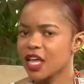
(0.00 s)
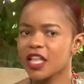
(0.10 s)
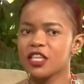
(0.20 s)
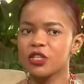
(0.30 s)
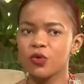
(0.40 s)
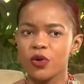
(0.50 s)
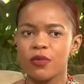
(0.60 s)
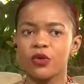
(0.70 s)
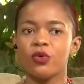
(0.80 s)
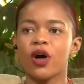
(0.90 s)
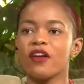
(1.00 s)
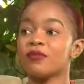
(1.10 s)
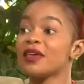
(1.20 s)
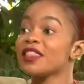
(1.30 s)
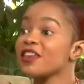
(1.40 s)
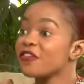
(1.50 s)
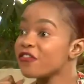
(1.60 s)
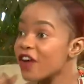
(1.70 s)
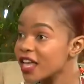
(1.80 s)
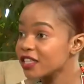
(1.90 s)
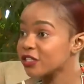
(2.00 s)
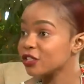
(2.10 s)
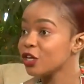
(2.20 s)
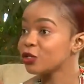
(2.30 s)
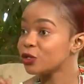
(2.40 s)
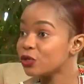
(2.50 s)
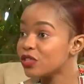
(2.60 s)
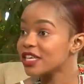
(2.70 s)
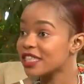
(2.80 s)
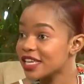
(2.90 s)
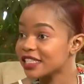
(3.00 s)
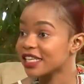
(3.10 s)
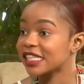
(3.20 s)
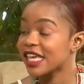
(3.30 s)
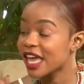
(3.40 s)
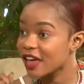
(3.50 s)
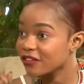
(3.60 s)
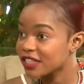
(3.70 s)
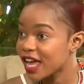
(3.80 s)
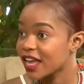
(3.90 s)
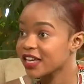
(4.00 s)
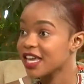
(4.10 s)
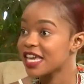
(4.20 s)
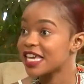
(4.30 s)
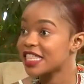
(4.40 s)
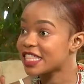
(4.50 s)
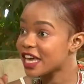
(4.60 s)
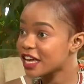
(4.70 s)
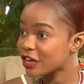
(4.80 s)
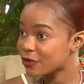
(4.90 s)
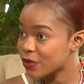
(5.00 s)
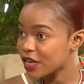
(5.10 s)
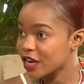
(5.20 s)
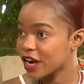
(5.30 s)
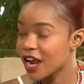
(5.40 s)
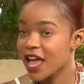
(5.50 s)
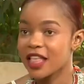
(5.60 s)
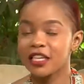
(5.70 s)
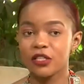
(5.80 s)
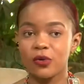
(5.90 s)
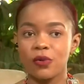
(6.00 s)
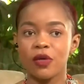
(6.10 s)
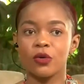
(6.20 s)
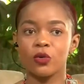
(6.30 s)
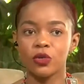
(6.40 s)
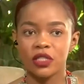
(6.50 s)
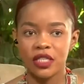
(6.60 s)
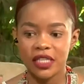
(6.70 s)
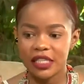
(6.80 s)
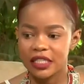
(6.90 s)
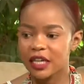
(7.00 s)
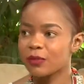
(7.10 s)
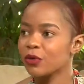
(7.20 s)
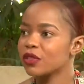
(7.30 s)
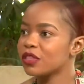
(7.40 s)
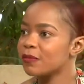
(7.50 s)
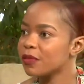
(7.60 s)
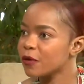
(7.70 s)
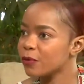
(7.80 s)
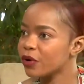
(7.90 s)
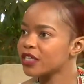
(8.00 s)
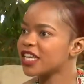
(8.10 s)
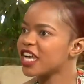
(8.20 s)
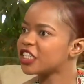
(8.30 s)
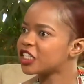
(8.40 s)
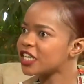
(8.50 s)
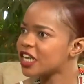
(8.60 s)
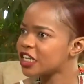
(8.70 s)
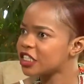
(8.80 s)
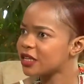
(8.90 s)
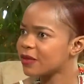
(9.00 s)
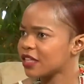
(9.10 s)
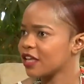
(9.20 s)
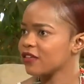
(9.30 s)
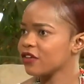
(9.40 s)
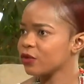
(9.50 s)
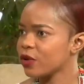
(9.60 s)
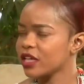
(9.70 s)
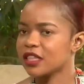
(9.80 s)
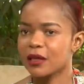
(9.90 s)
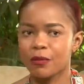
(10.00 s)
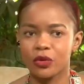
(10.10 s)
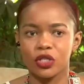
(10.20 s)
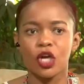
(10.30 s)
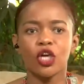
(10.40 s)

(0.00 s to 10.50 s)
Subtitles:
These are women who have been the first to do the things that they have done in their career. These are women who sit at the table with the big boys and challenge them, and they even quake in their boots.